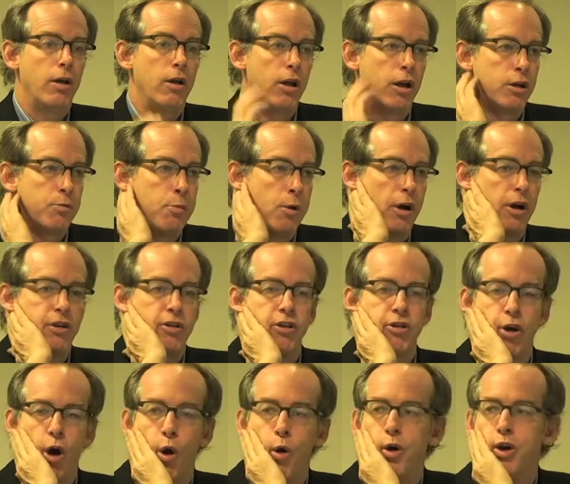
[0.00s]
experience has
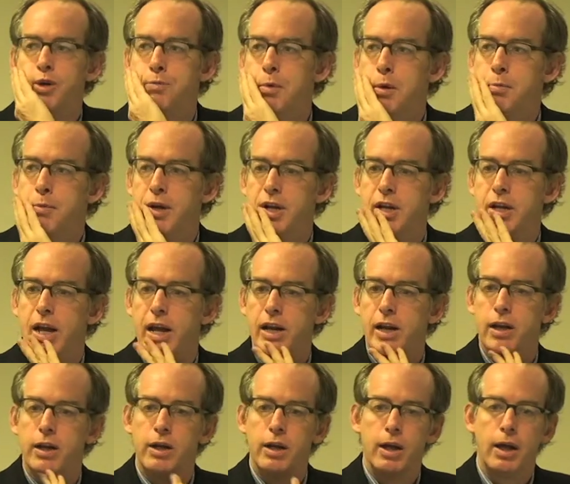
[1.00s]
always been
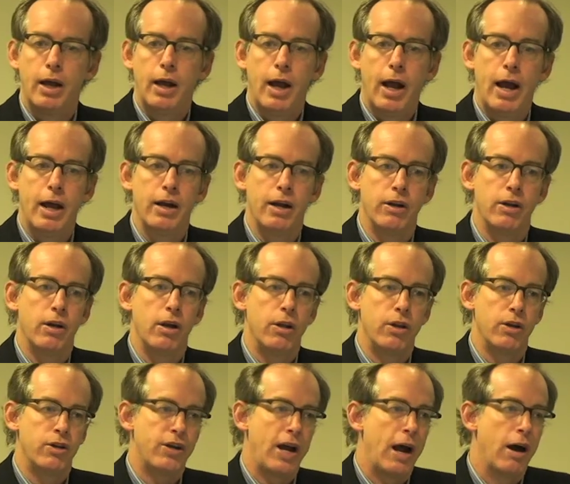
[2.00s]
mediated, and it,
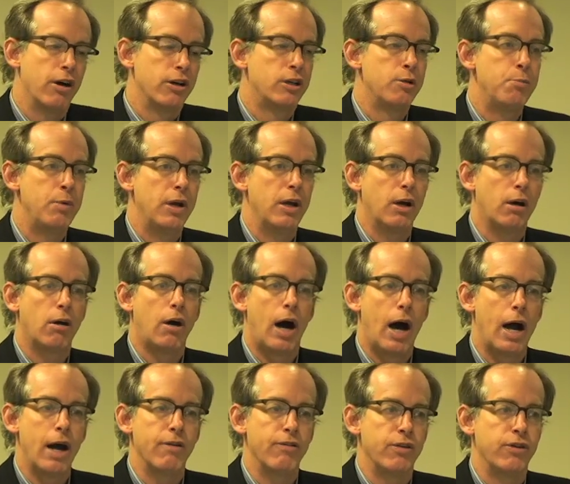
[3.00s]
the challenge of being
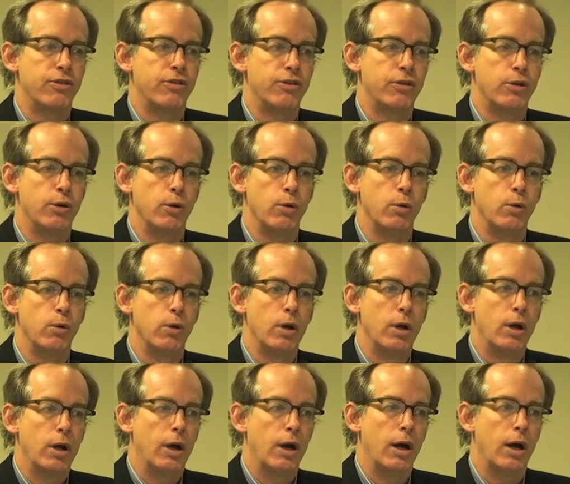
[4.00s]
alive is to
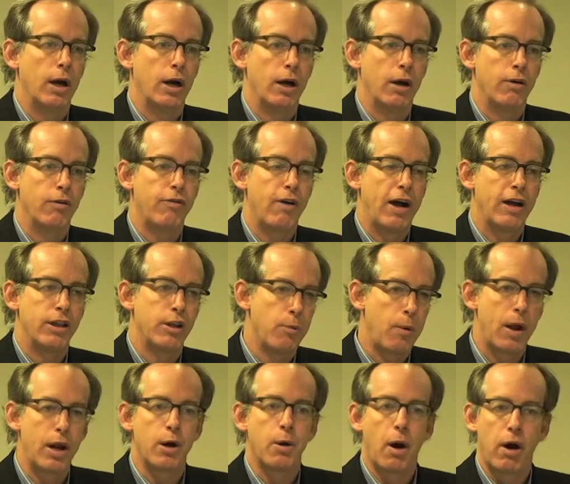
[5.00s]
uh, find the
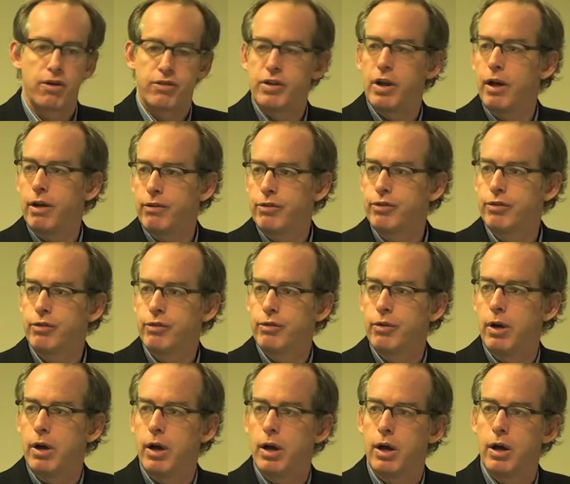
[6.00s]
way to ourselves.
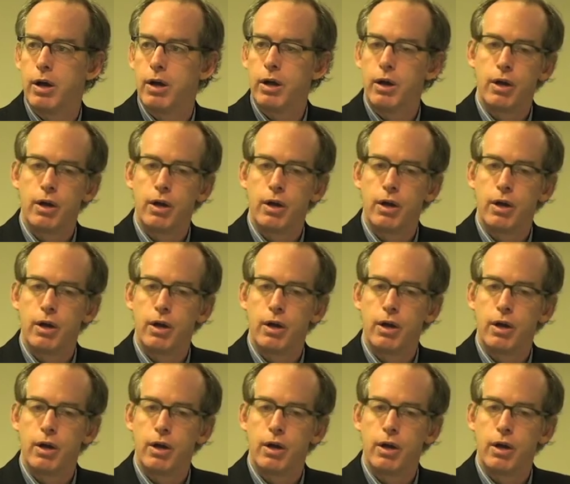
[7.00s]
Uh,